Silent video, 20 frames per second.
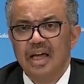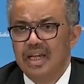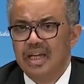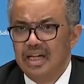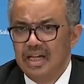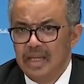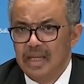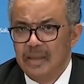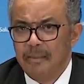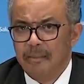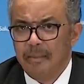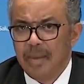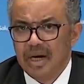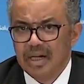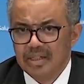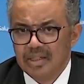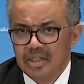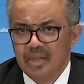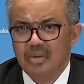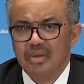and, in
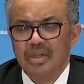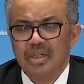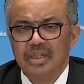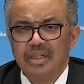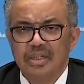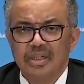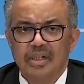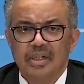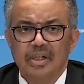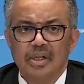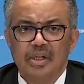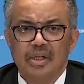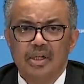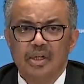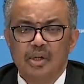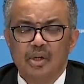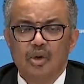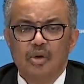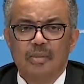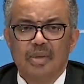particular,
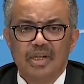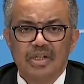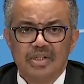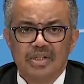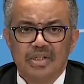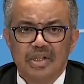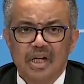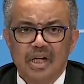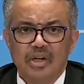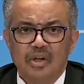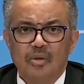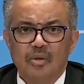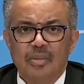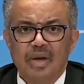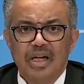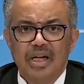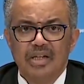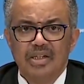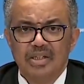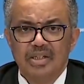robust
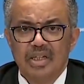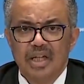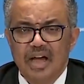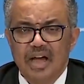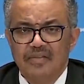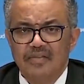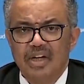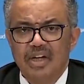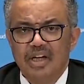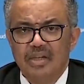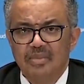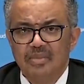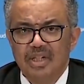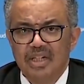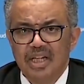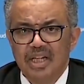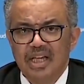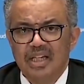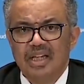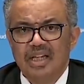randomized available
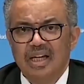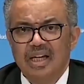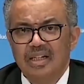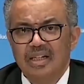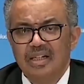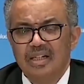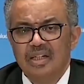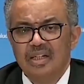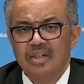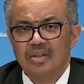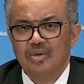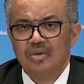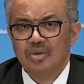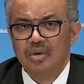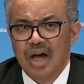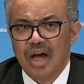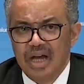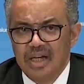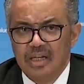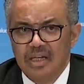data
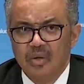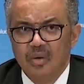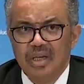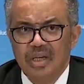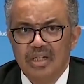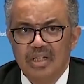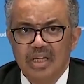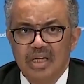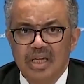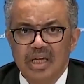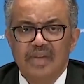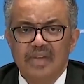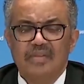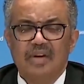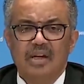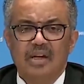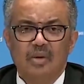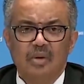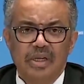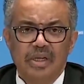to adequately
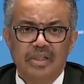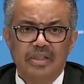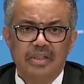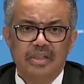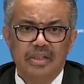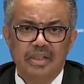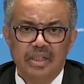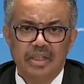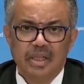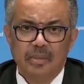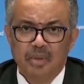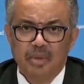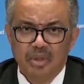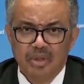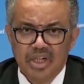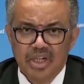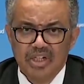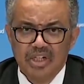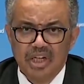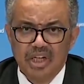evaluate the
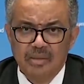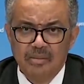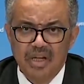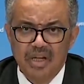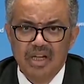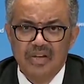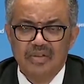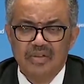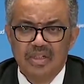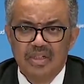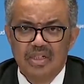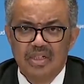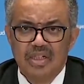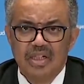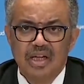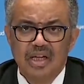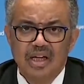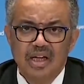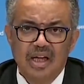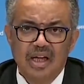potential
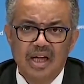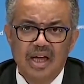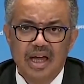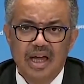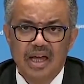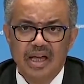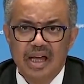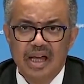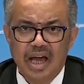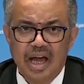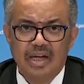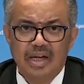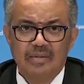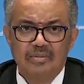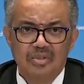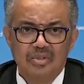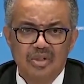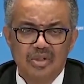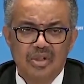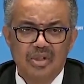benefits and
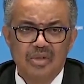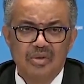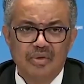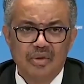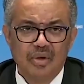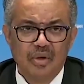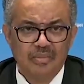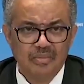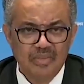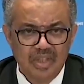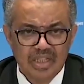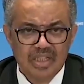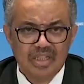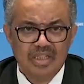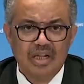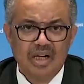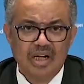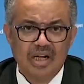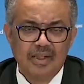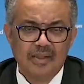harms from this
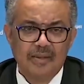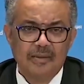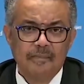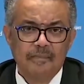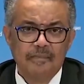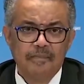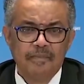drug.